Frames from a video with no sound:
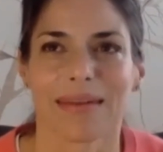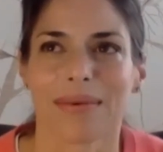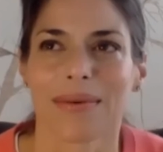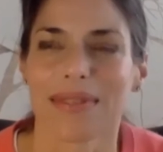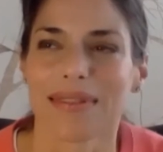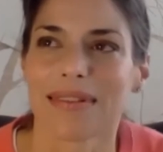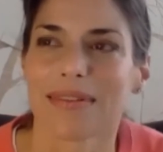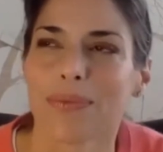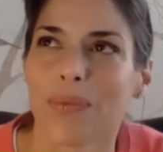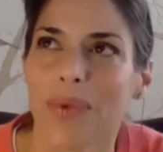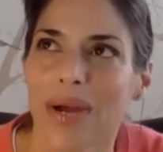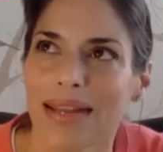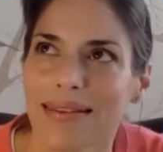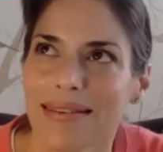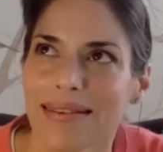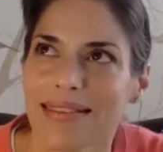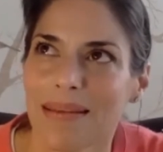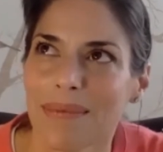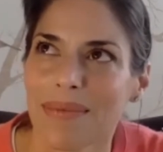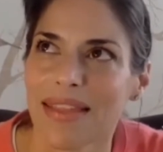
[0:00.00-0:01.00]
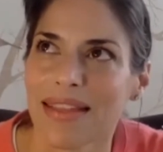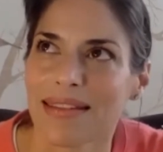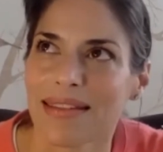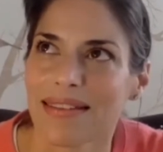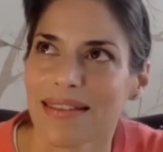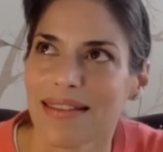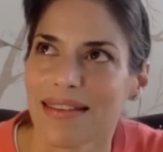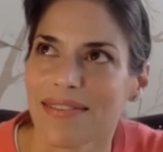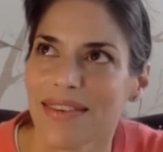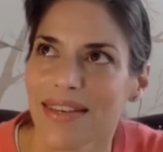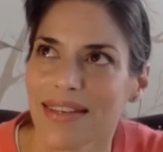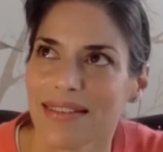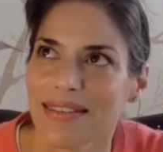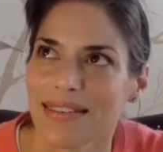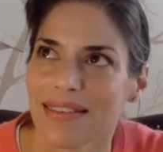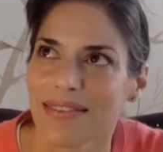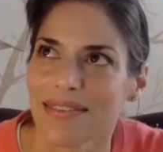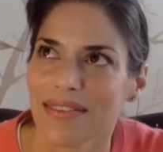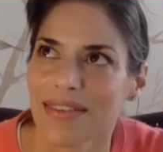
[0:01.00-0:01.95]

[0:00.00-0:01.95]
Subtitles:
went something to the effect of,